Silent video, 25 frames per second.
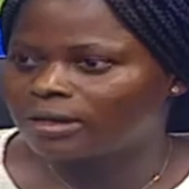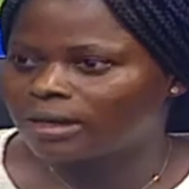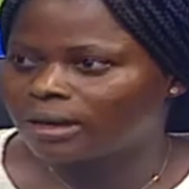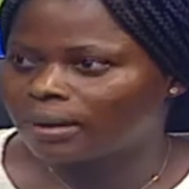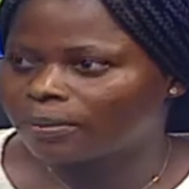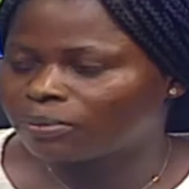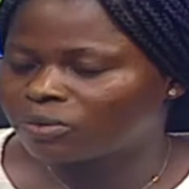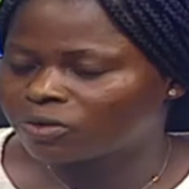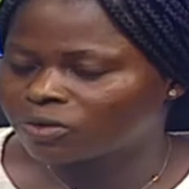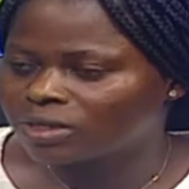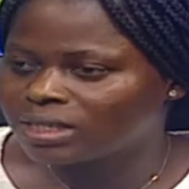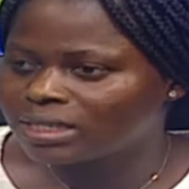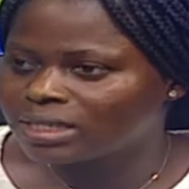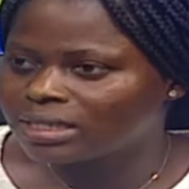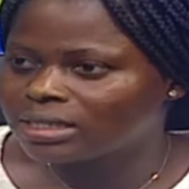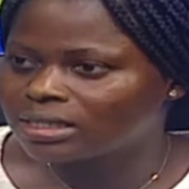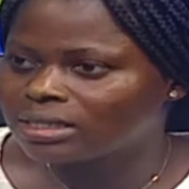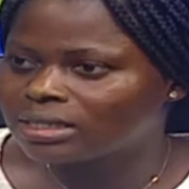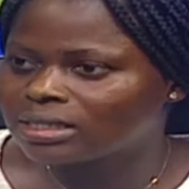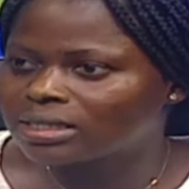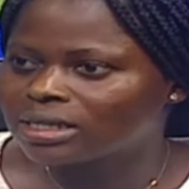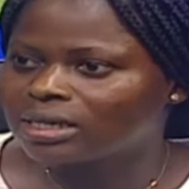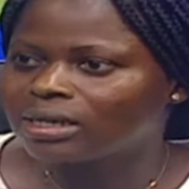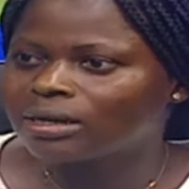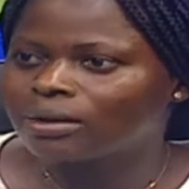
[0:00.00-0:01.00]

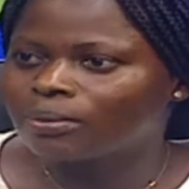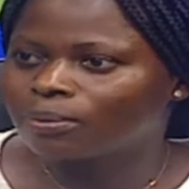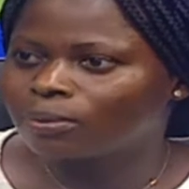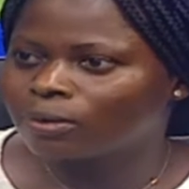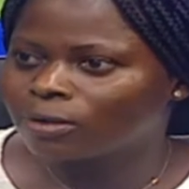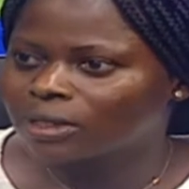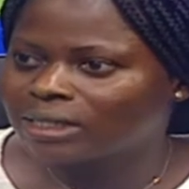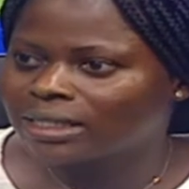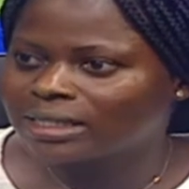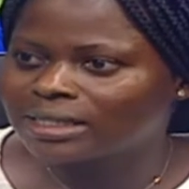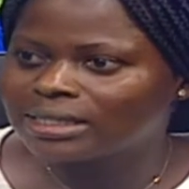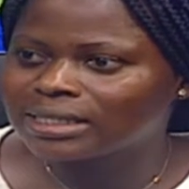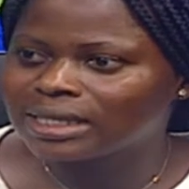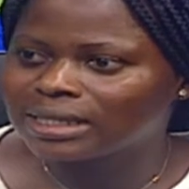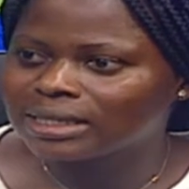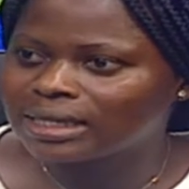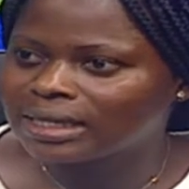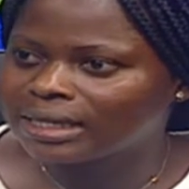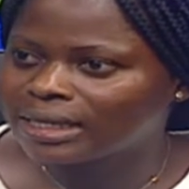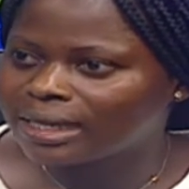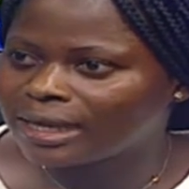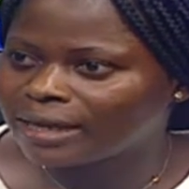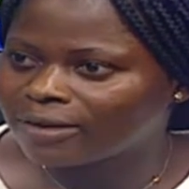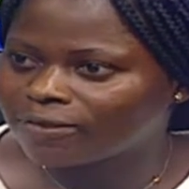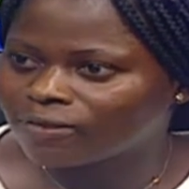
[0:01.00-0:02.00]
prisons, police, and then
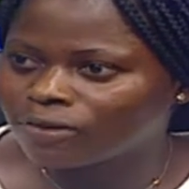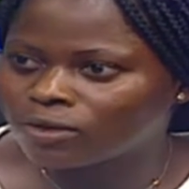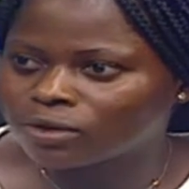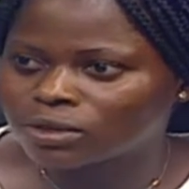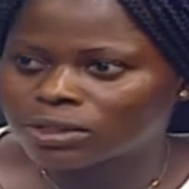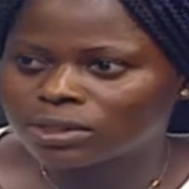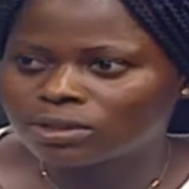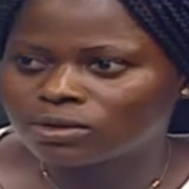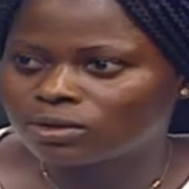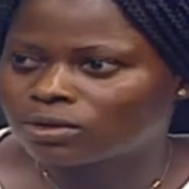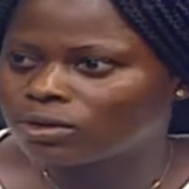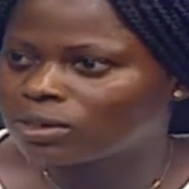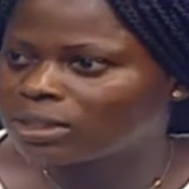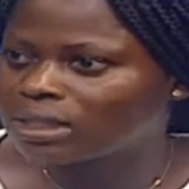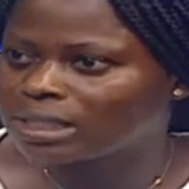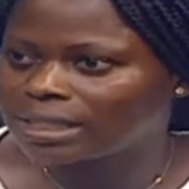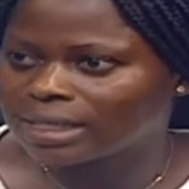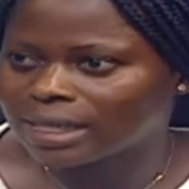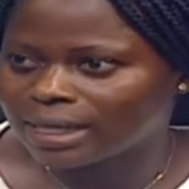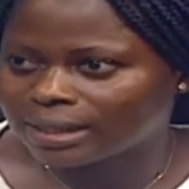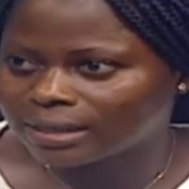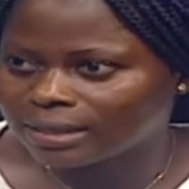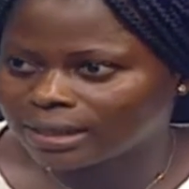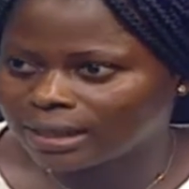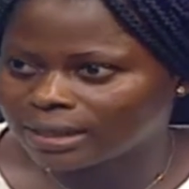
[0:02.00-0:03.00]
Air Force doing
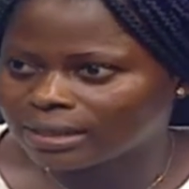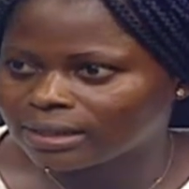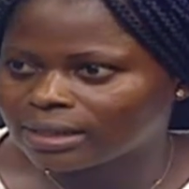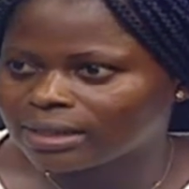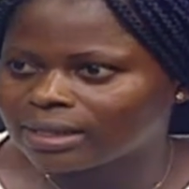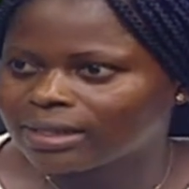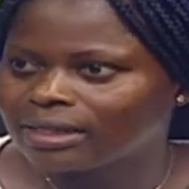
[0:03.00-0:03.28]
their thing.